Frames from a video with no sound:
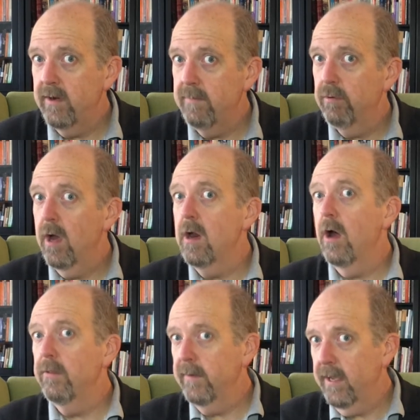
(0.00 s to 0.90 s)
and he brought
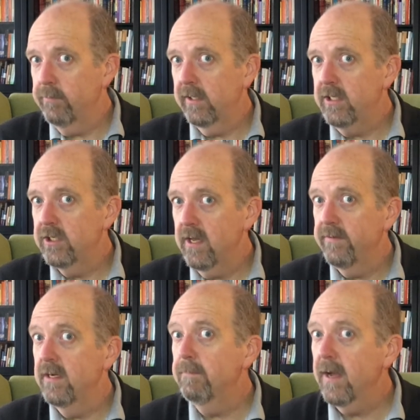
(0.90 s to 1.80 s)
all the McEdward Leach stuff
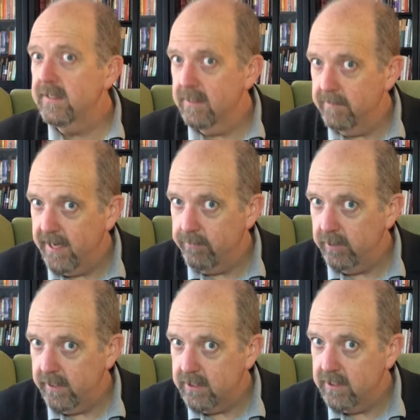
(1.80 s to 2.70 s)
and he deposited the
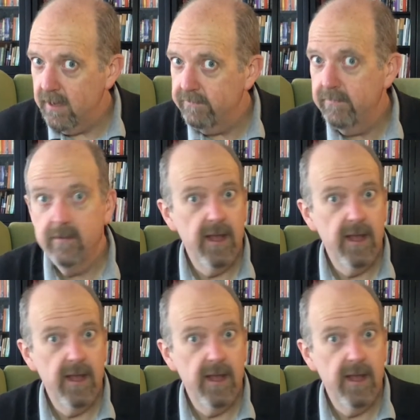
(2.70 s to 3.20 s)
McEdward Leach stuff.